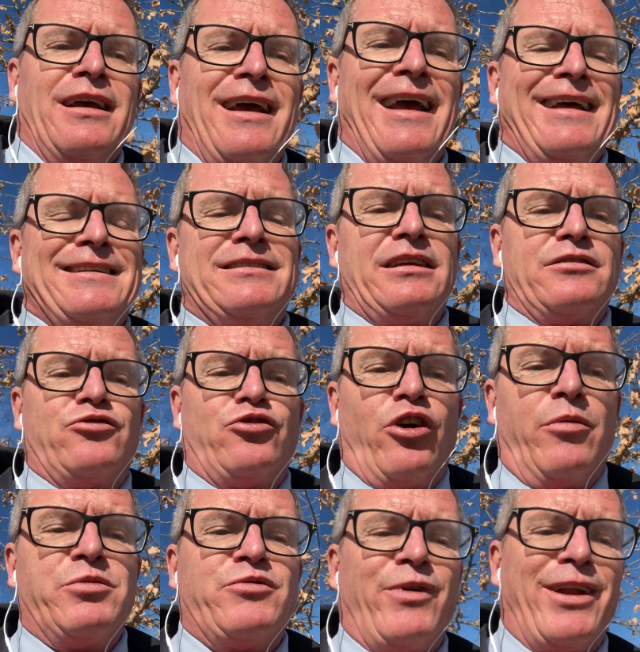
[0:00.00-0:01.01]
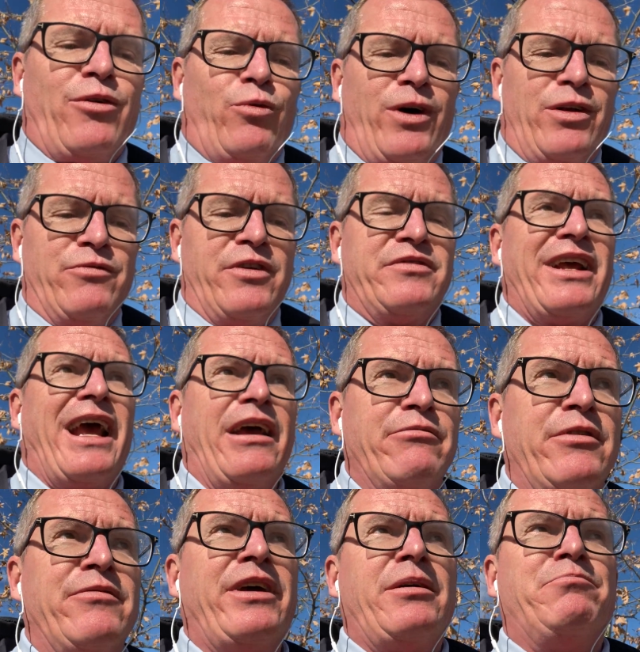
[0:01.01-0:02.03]
And the Serbs were the ones with the
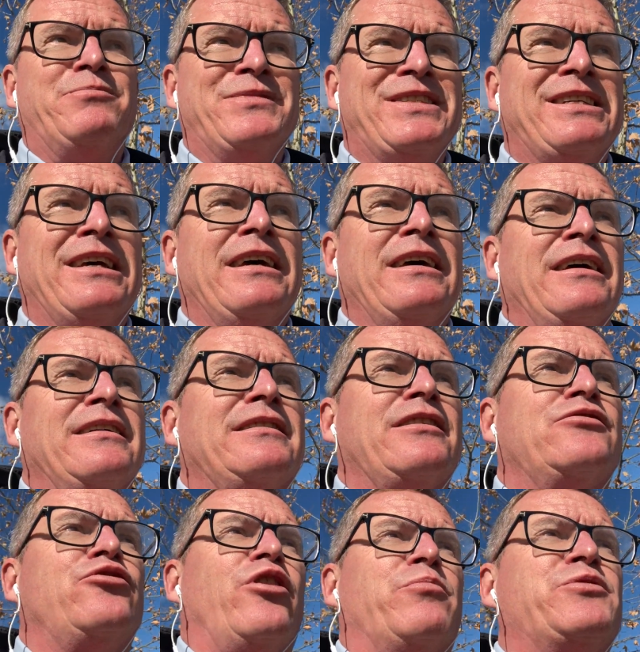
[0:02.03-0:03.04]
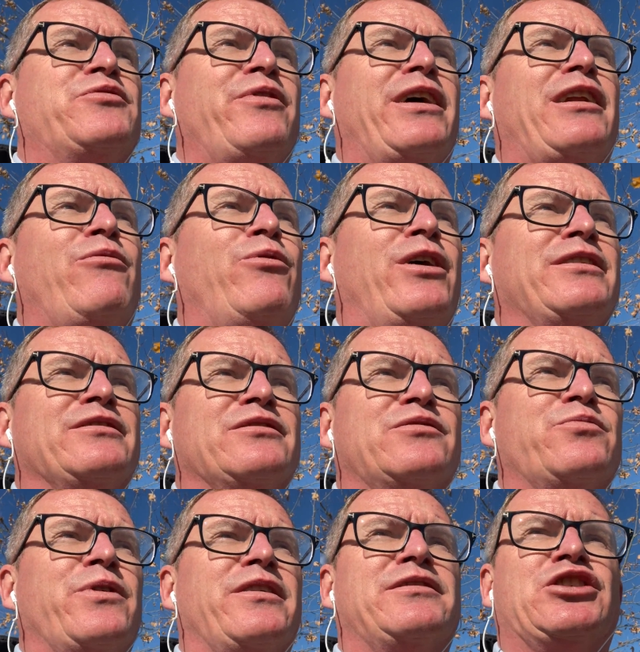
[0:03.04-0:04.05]
heavy weapons, the Serbs were the ones
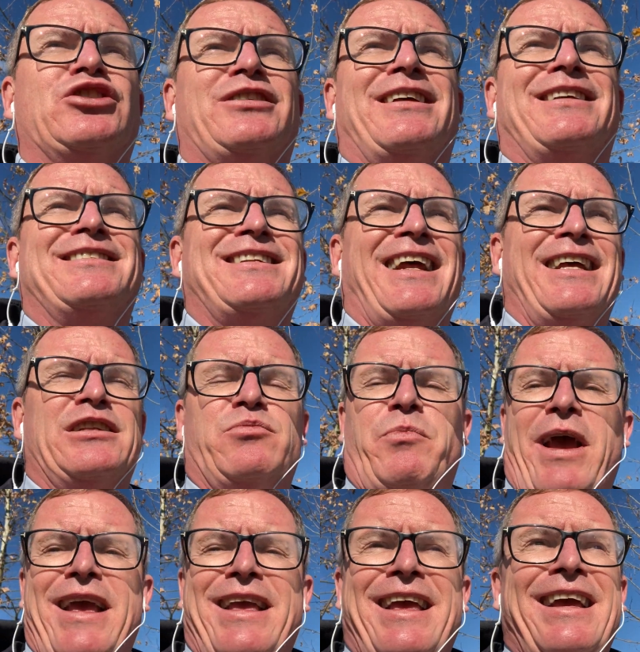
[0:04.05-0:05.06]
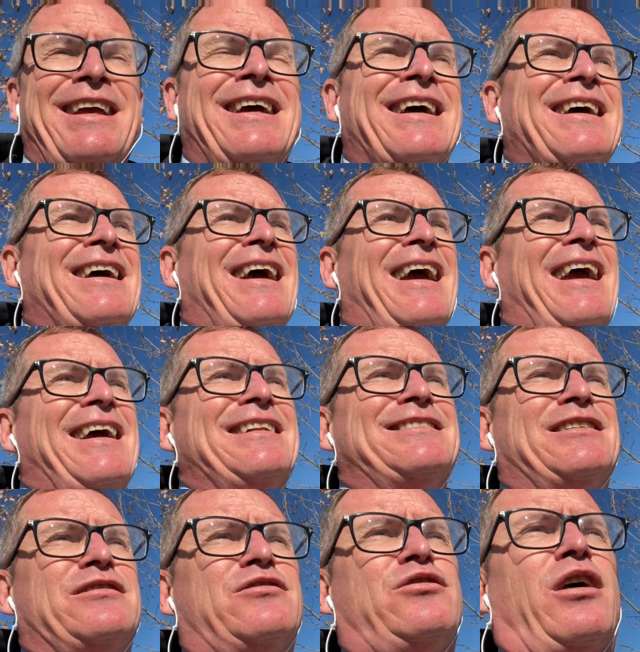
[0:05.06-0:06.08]
with the state backing, and
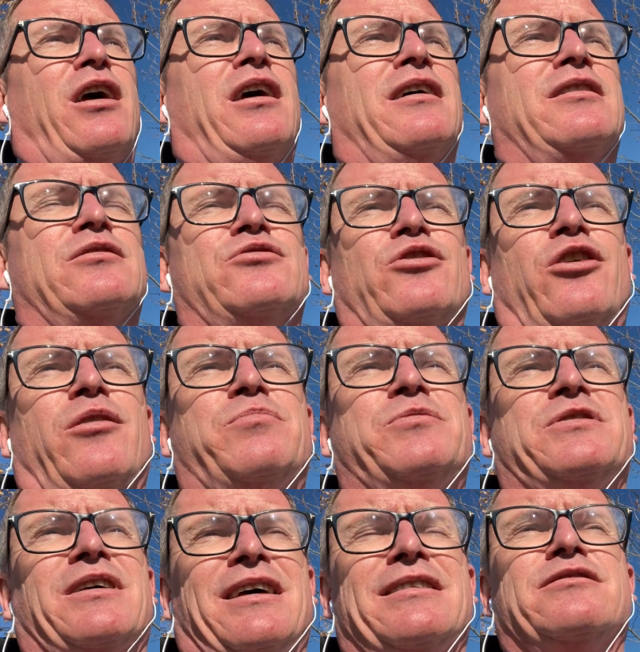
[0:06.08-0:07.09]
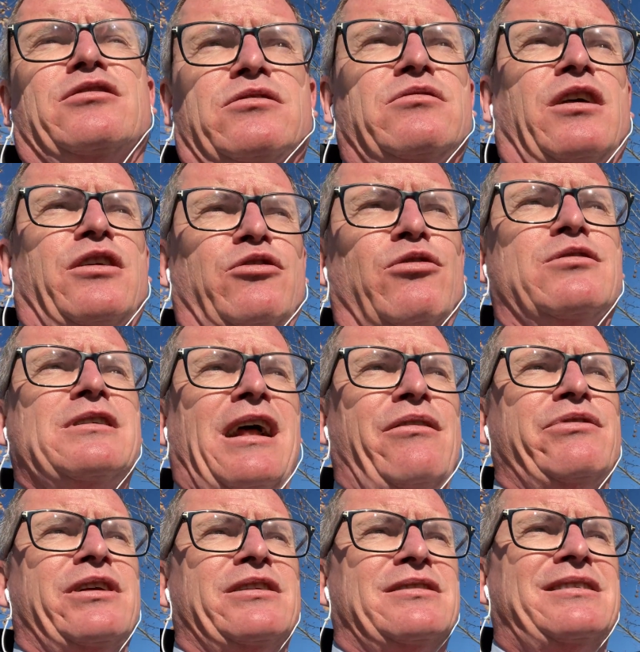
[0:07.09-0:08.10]
the Serbs and the
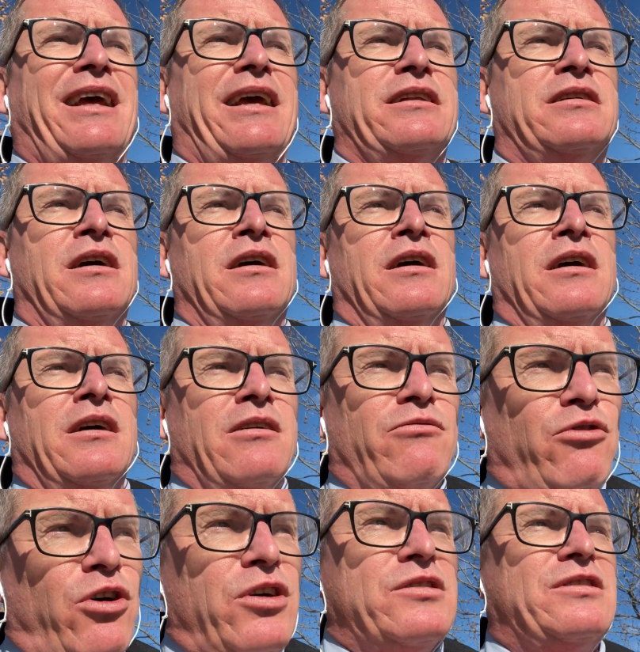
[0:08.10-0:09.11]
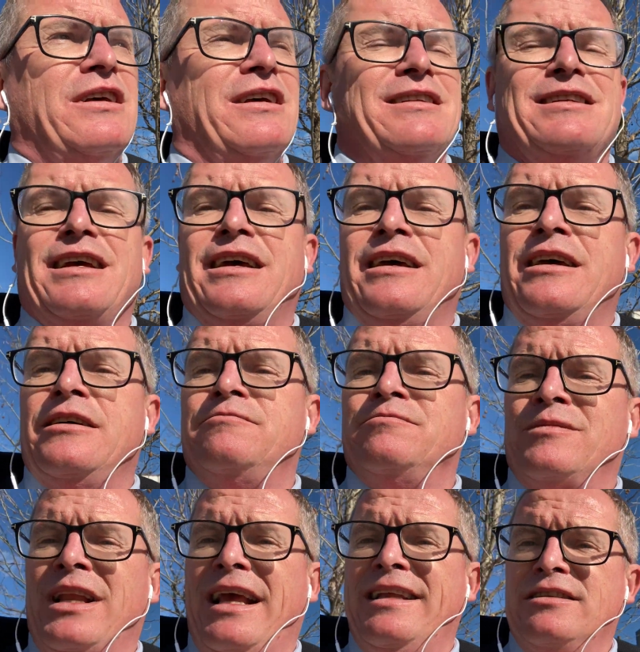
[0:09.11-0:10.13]
Yugoslavian state was
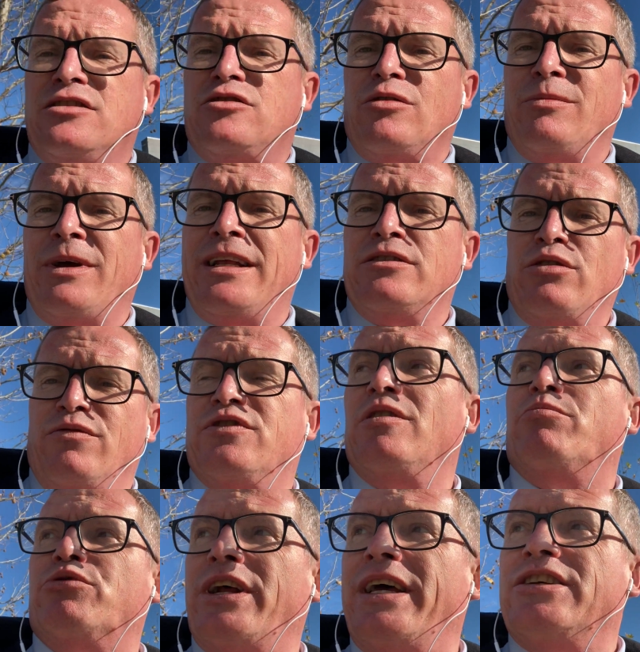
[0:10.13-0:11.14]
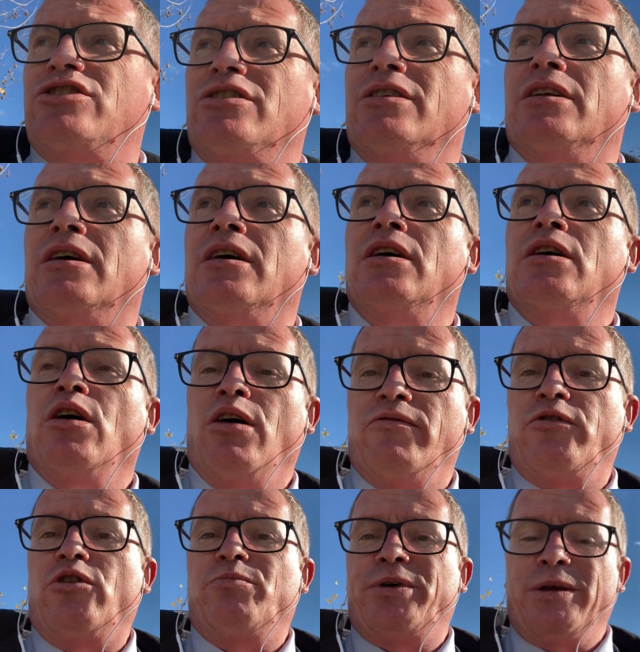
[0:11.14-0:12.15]
the instrument of suppression
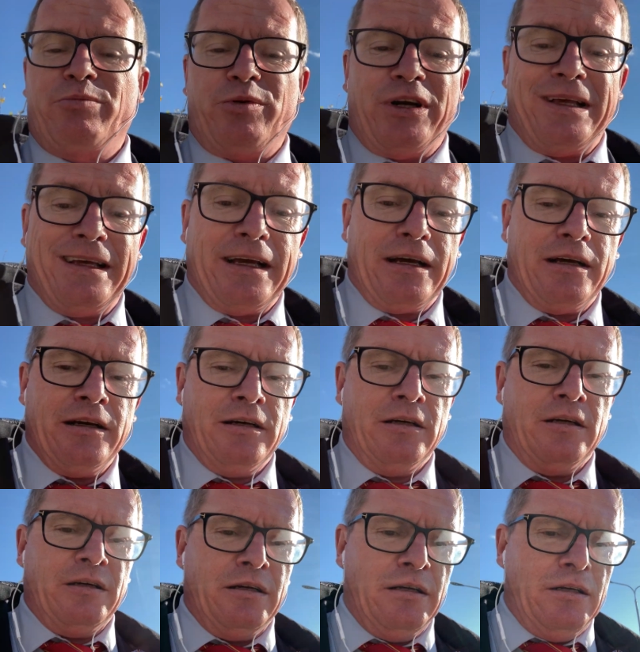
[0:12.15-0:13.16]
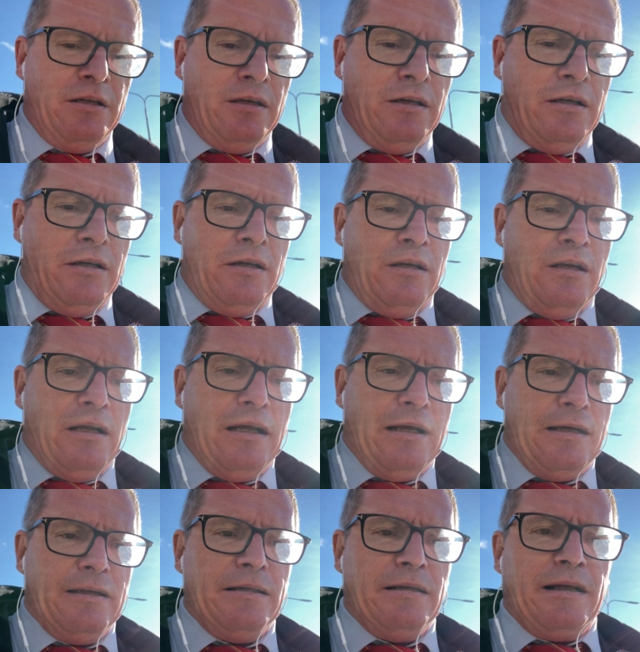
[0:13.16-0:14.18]
of all people here.
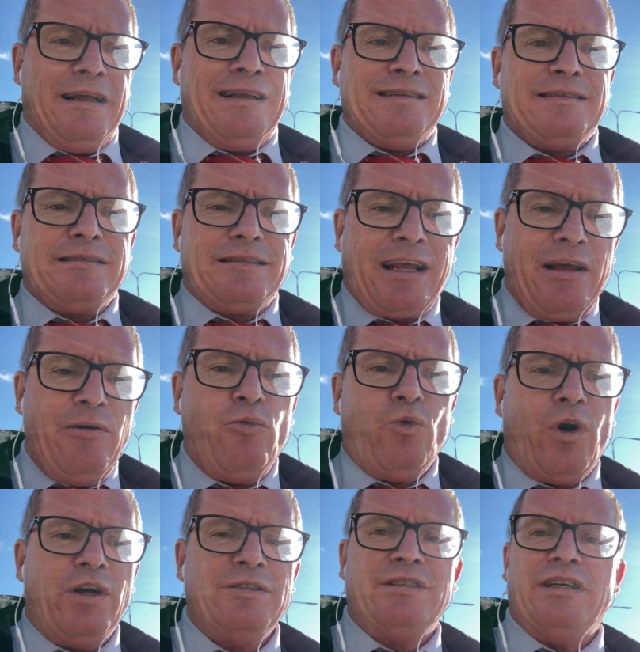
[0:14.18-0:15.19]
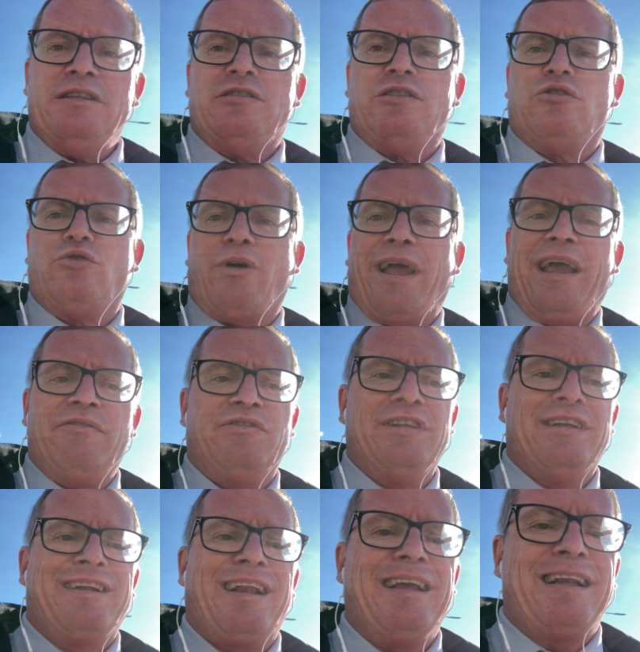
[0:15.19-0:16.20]
And they wanted to
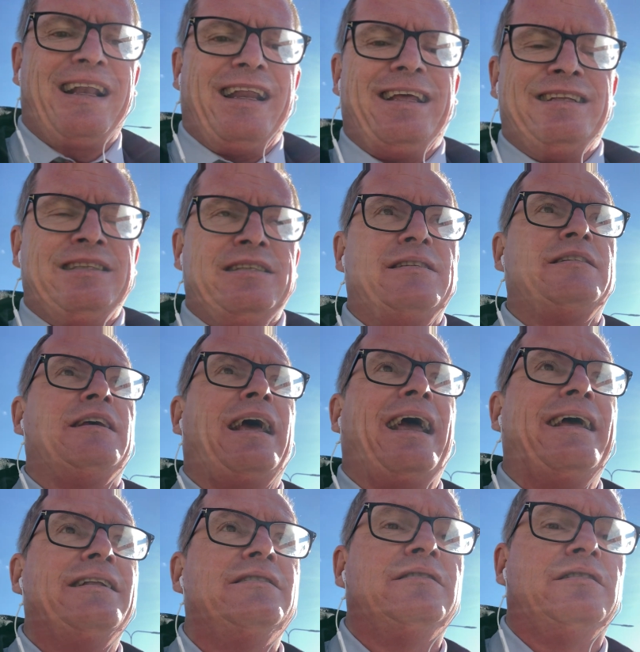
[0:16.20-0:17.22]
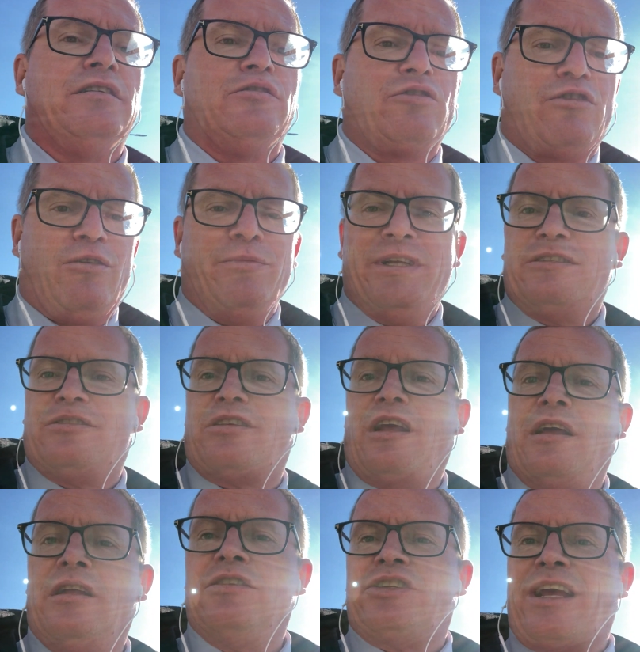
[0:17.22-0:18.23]
ethnically cleanse and to commit
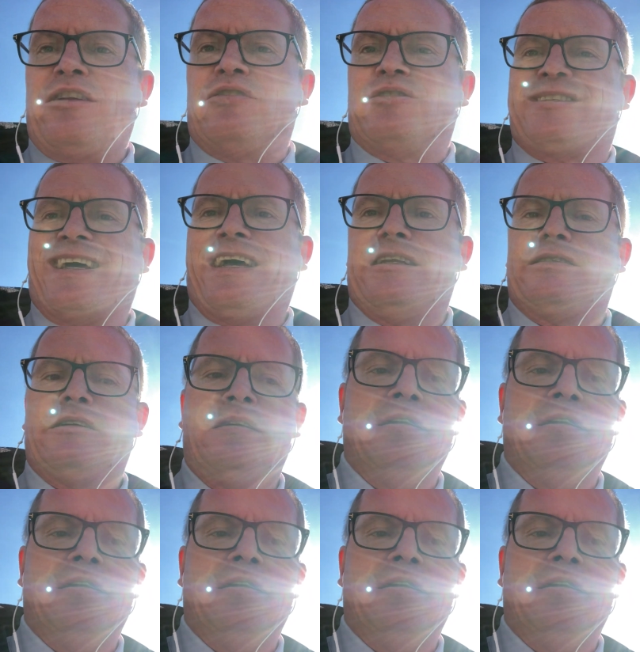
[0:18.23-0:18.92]
genocide.